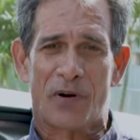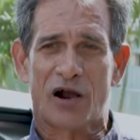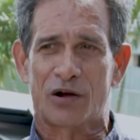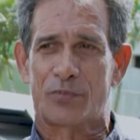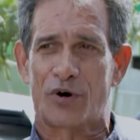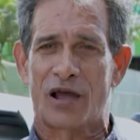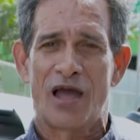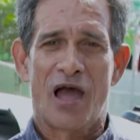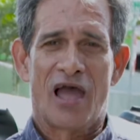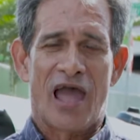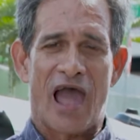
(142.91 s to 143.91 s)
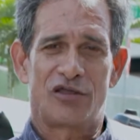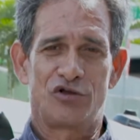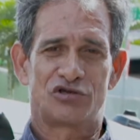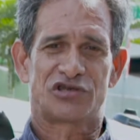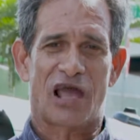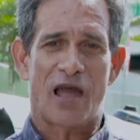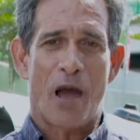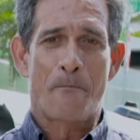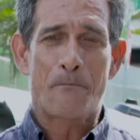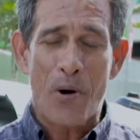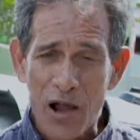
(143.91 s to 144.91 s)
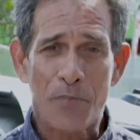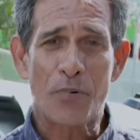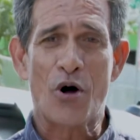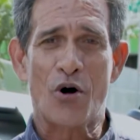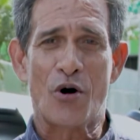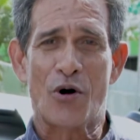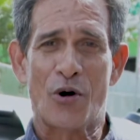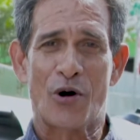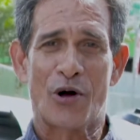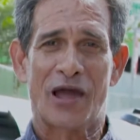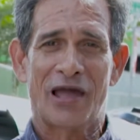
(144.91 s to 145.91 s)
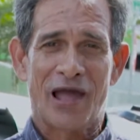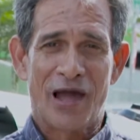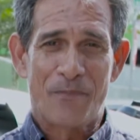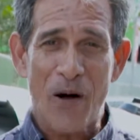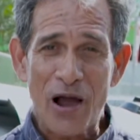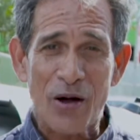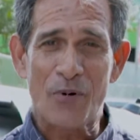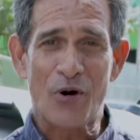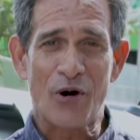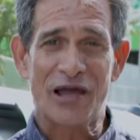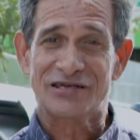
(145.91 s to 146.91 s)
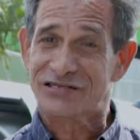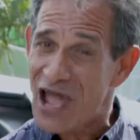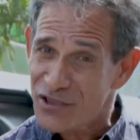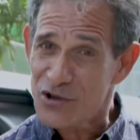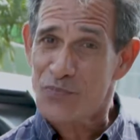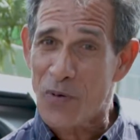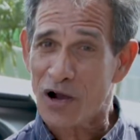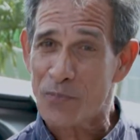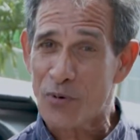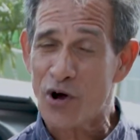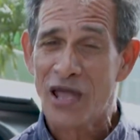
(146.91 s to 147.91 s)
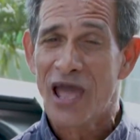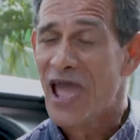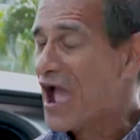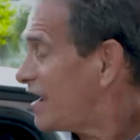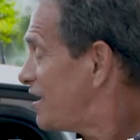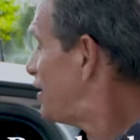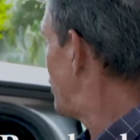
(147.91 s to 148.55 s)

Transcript: Pucker Boy and you say, Pucker Boy, Pucker Boy, is that you, Pucker Boy? And he